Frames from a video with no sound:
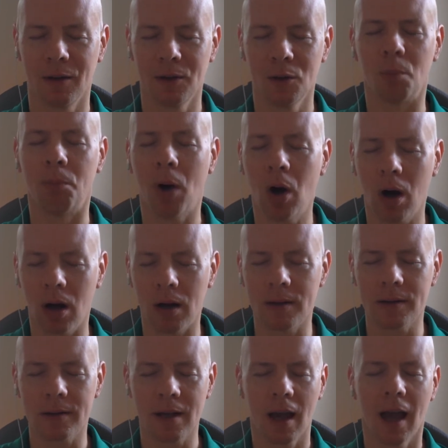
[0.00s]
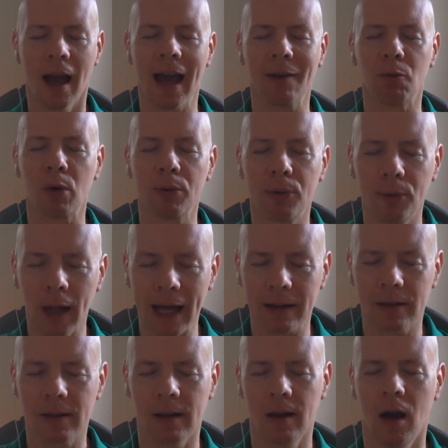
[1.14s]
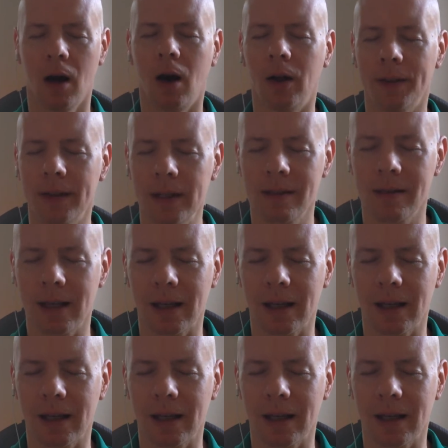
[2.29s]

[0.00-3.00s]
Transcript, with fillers: to pause and reflect on these